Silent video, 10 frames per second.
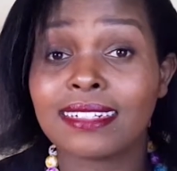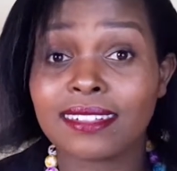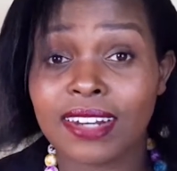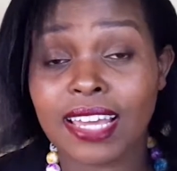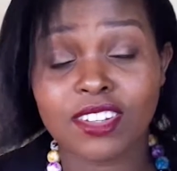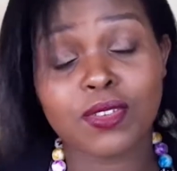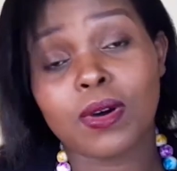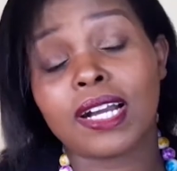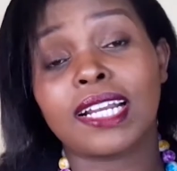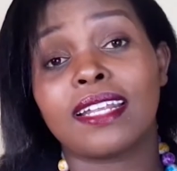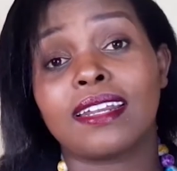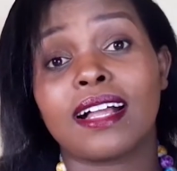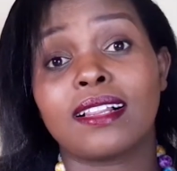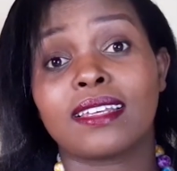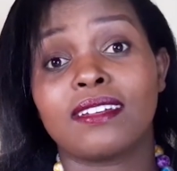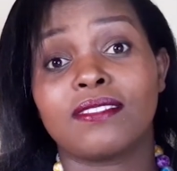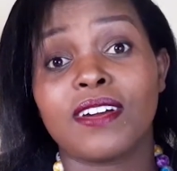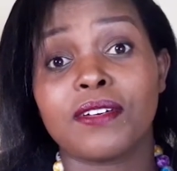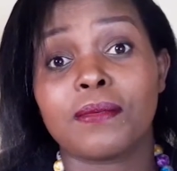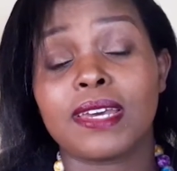right to a clean and healthy
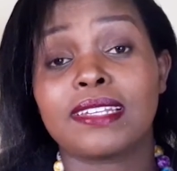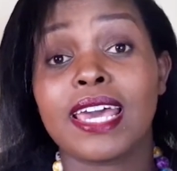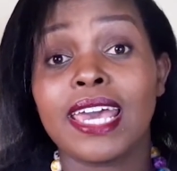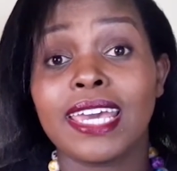environment,